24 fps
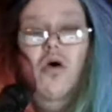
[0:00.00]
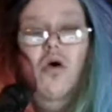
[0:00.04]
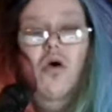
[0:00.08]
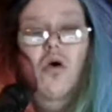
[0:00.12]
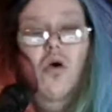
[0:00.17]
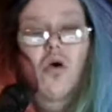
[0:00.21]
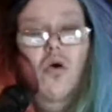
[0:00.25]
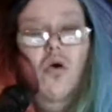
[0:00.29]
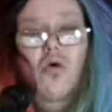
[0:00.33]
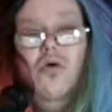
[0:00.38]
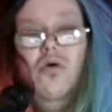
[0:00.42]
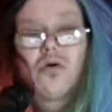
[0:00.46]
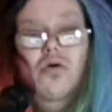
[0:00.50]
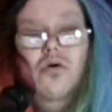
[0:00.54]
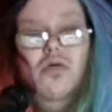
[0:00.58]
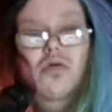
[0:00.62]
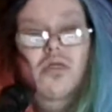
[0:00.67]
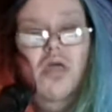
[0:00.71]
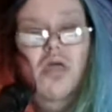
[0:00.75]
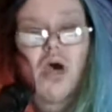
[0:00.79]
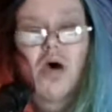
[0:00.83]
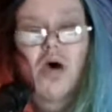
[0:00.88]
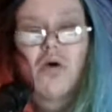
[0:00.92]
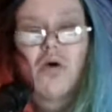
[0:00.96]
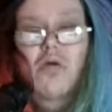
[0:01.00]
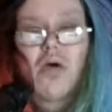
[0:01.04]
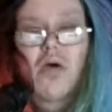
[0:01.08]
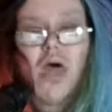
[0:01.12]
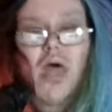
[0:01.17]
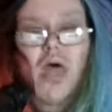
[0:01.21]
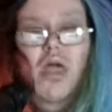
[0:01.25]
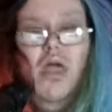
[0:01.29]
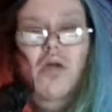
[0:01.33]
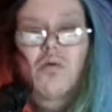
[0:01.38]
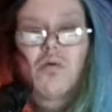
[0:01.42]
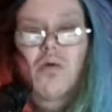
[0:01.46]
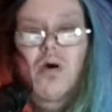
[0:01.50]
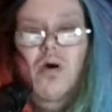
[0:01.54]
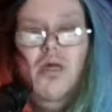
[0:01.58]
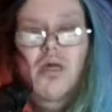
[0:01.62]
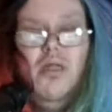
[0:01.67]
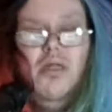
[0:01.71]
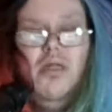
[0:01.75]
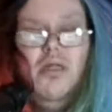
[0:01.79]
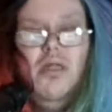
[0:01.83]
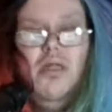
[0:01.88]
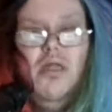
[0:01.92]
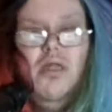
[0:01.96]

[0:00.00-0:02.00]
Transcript: Anyone in